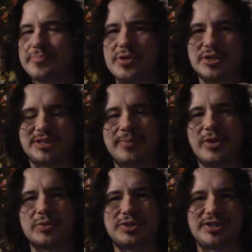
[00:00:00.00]
some of
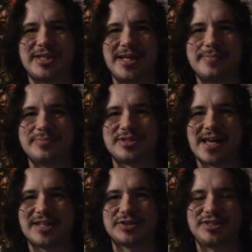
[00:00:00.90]
those themes
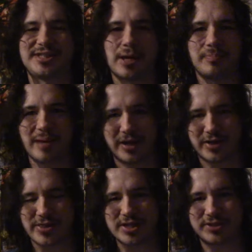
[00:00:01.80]
actually sound better
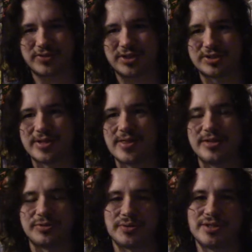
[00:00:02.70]
in this version than they
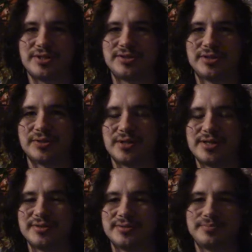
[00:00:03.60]
do in
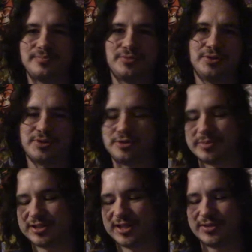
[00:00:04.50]
the Super
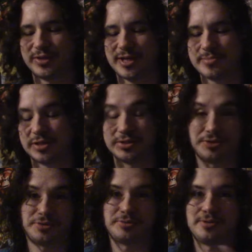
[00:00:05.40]
Nintendo game, at
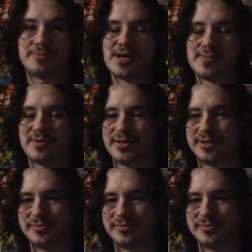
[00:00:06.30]
least in my opinion.